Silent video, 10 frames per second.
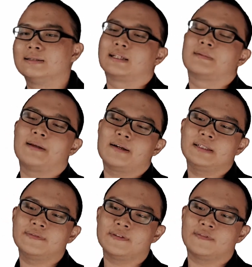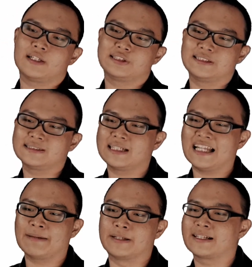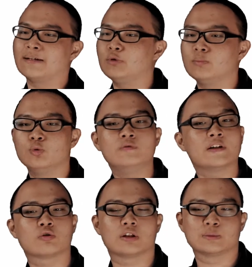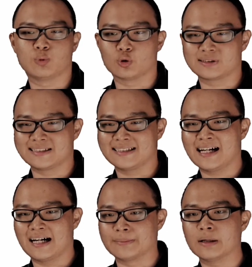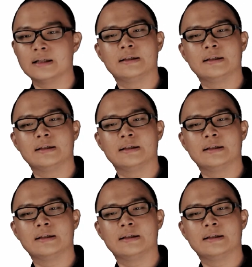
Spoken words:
the comparative advantage is dynamic and will move across borders and time.